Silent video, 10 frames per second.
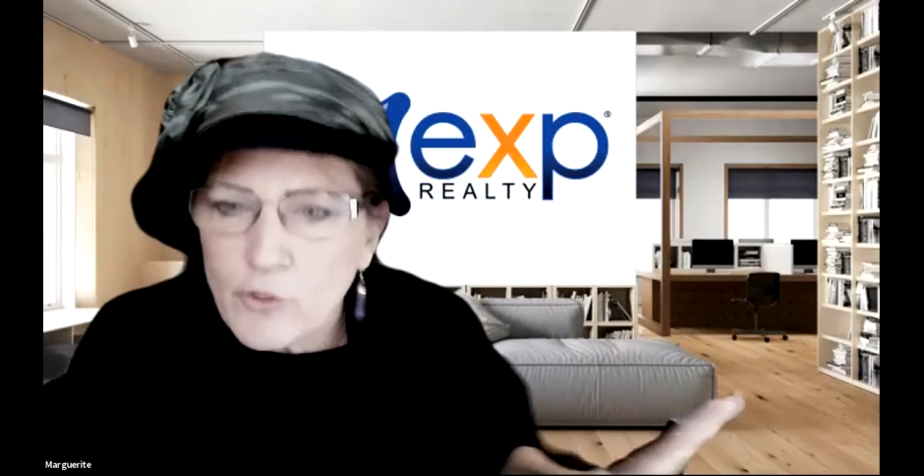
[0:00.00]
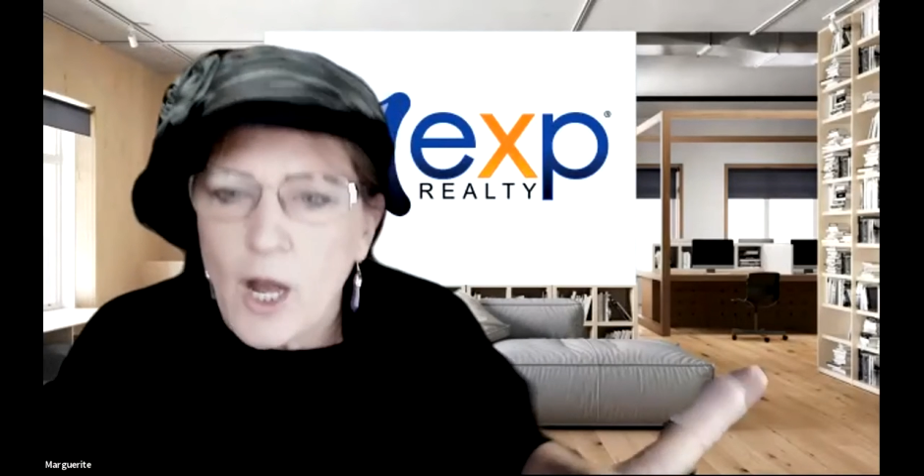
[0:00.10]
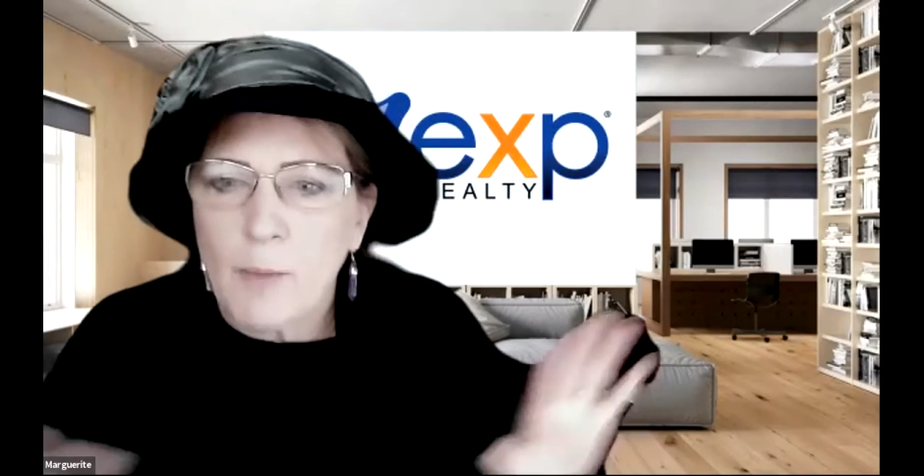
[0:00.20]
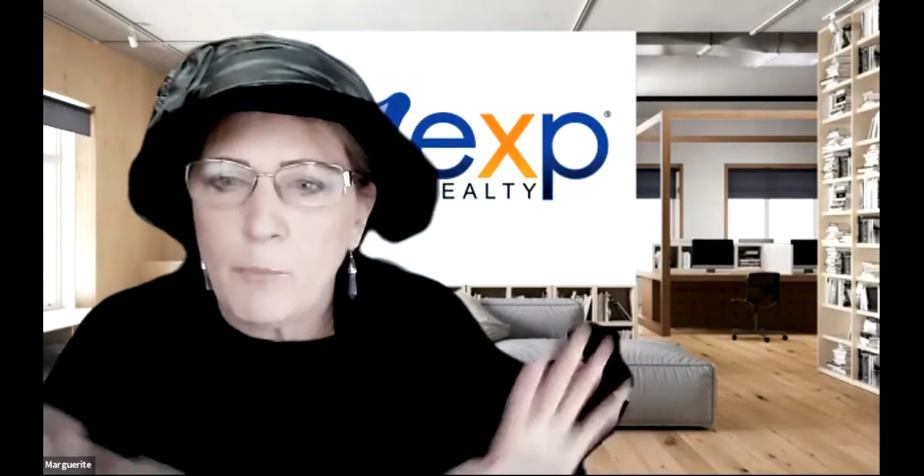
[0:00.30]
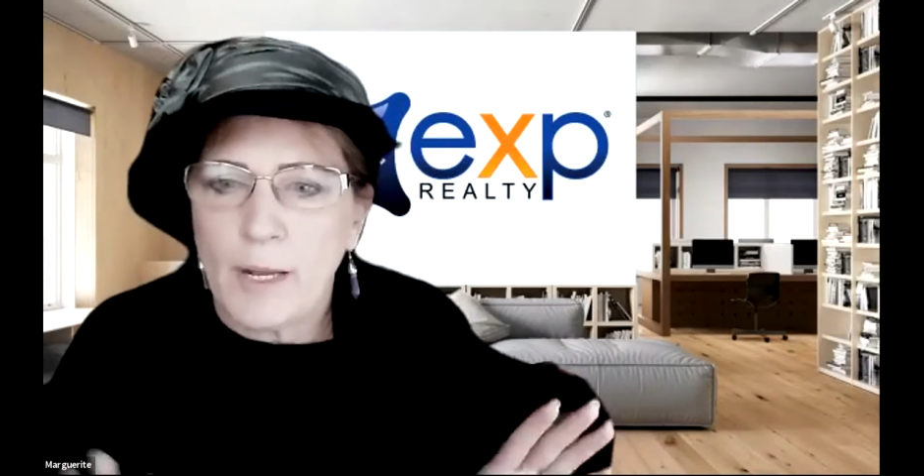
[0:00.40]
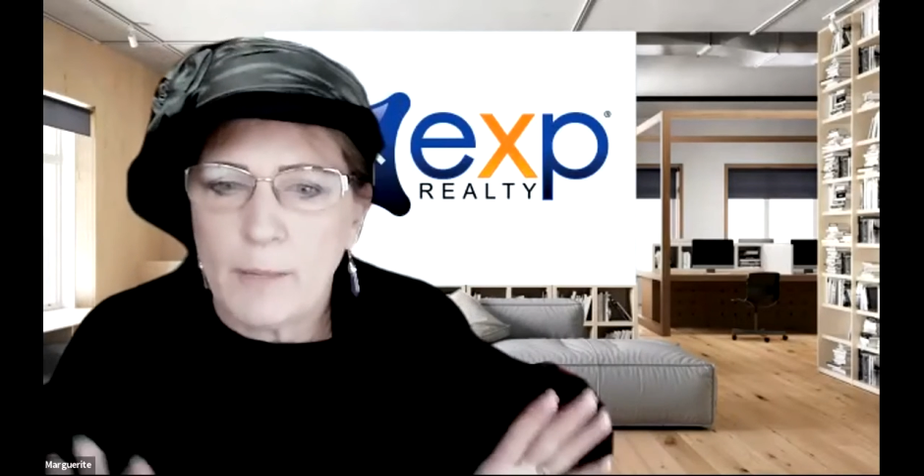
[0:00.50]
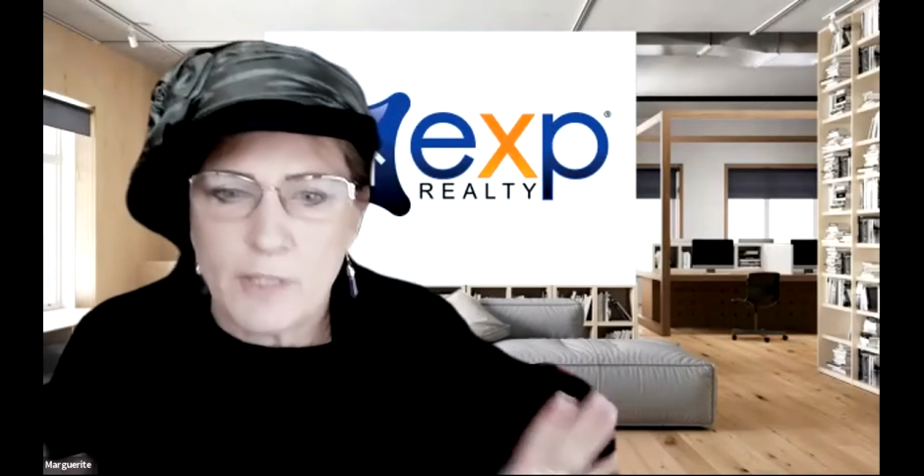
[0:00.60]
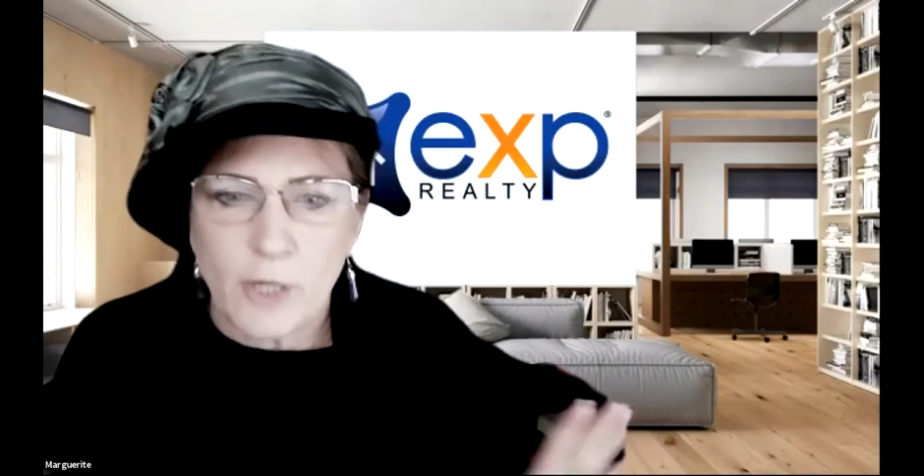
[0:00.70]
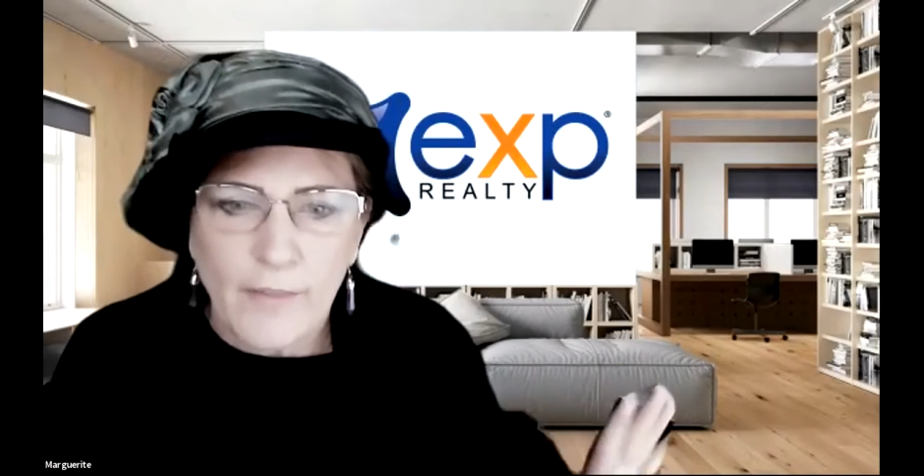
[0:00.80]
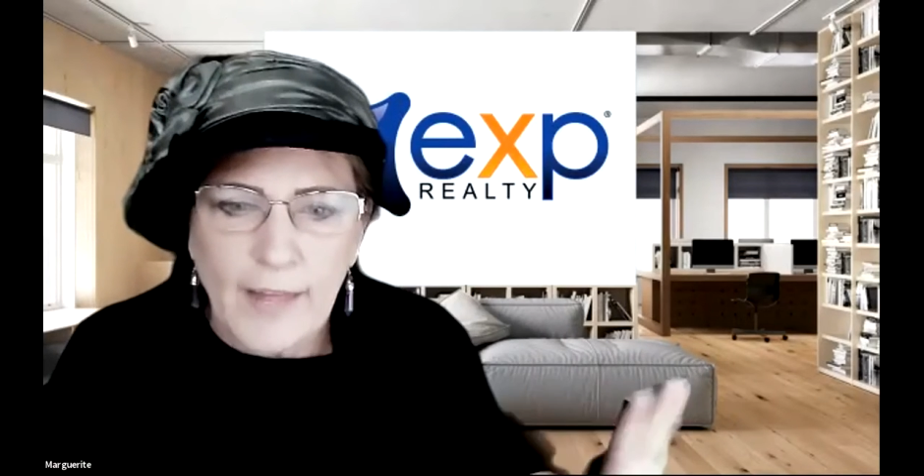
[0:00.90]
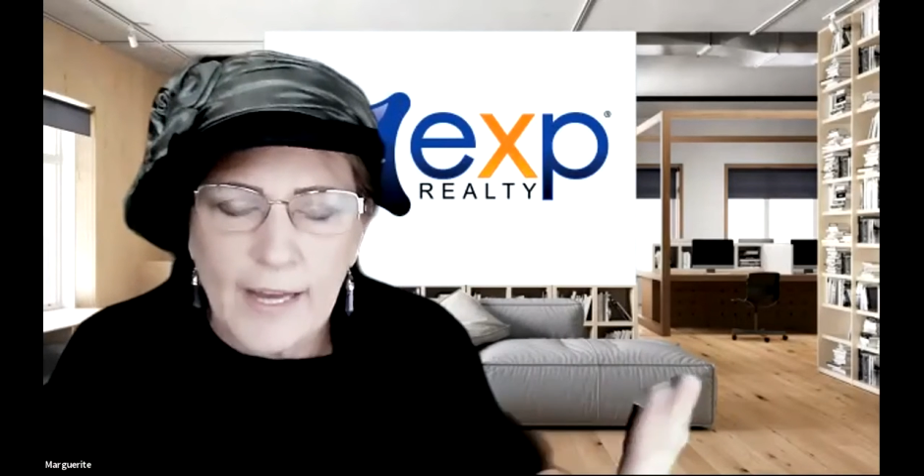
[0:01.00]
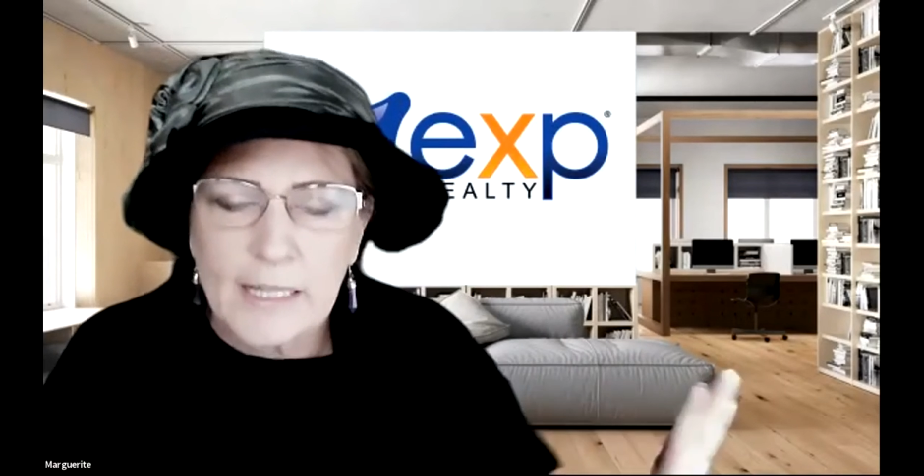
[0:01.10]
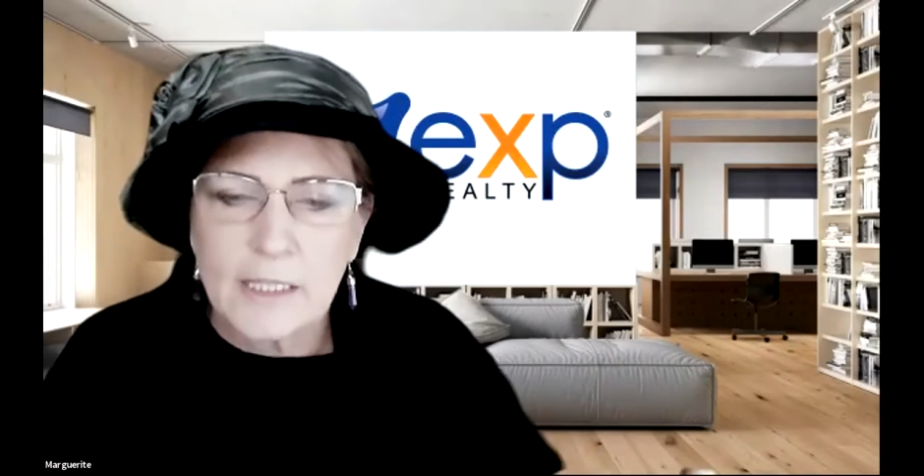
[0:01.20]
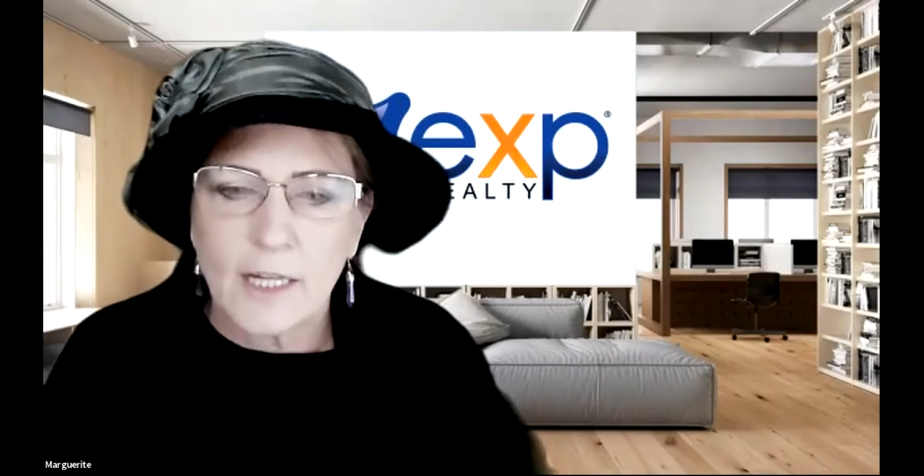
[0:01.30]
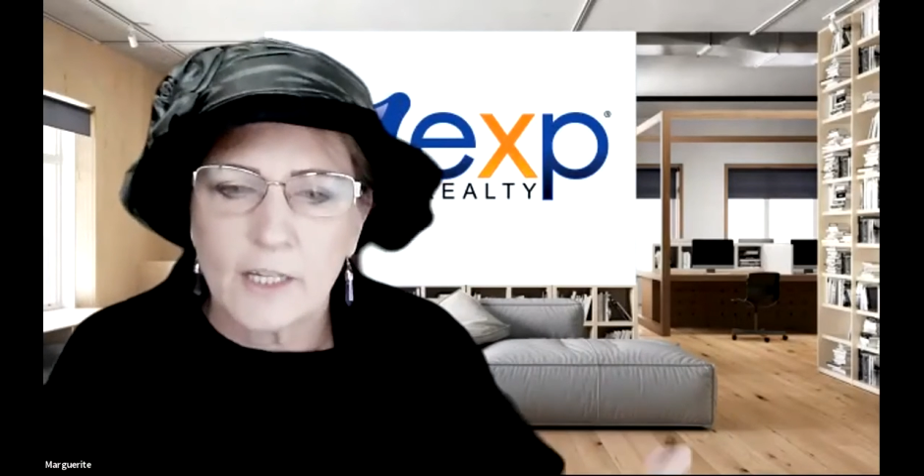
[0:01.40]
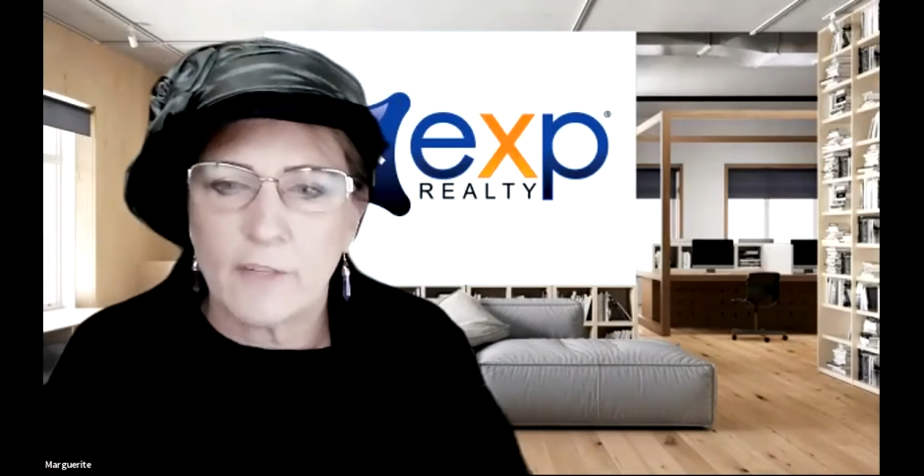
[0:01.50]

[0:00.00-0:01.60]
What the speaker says: cobwebs and all that clutter.